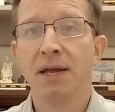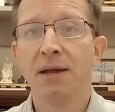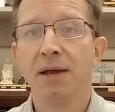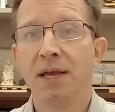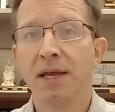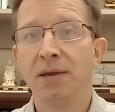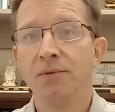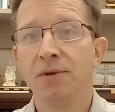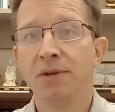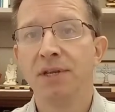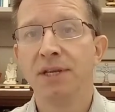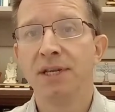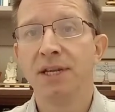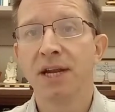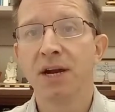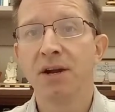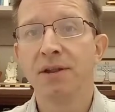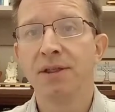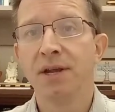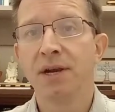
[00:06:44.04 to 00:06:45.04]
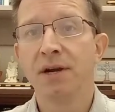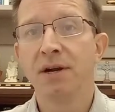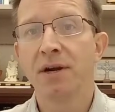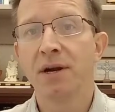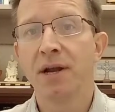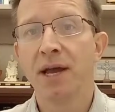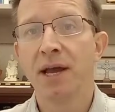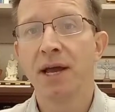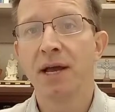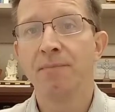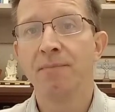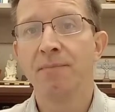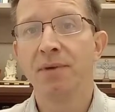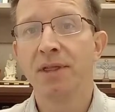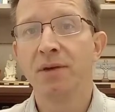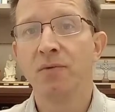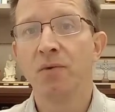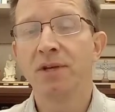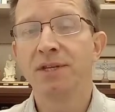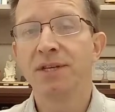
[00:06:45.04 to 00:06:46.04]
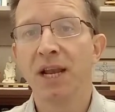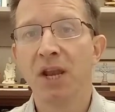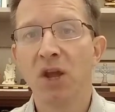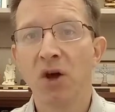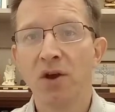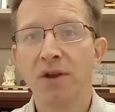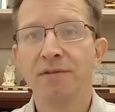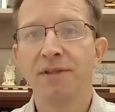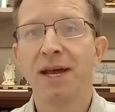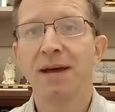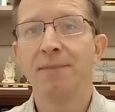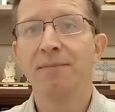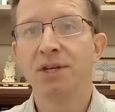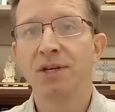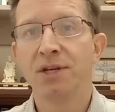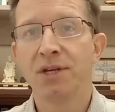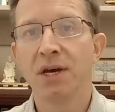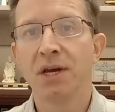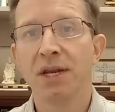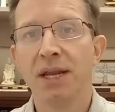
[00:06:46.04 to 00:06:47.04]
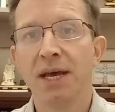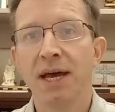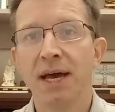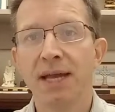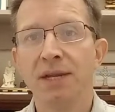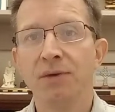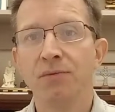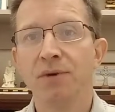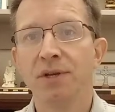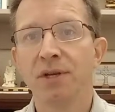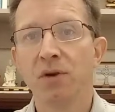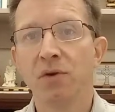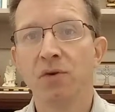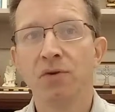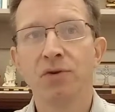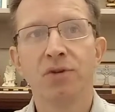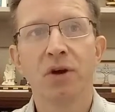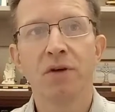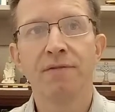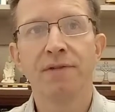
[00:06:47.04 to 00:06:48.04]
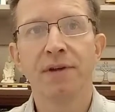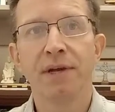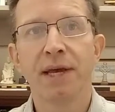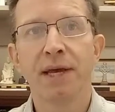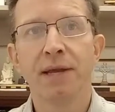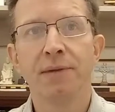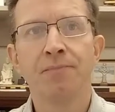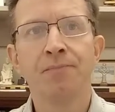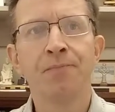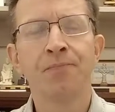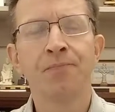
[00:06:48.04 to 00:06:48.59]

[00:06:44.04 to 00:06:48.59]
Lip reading: he was interred there, but there wasn't a lot of damage done, and it was closed off again.